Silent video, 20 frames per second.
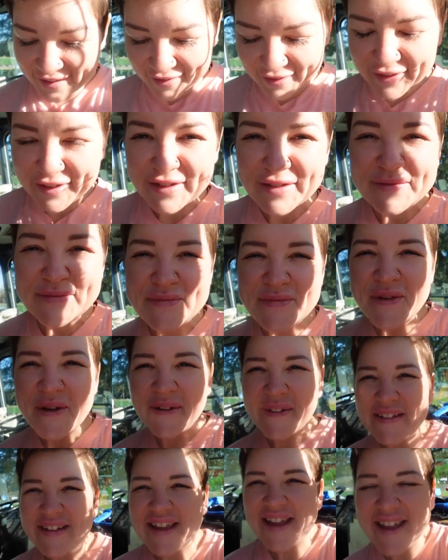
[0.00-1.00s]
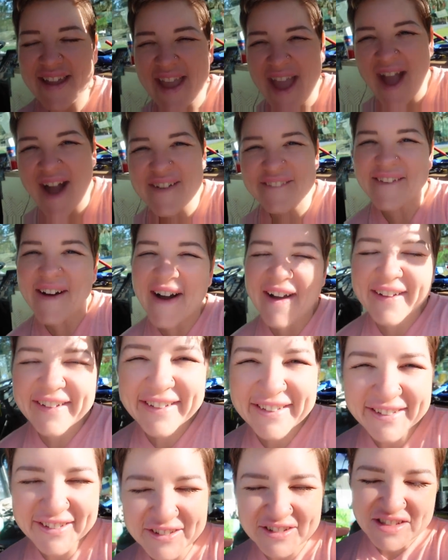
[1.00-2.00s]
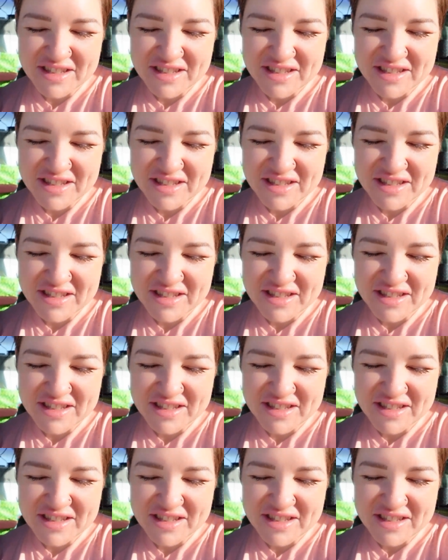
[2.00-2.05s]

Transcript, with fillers: Good morning. How are you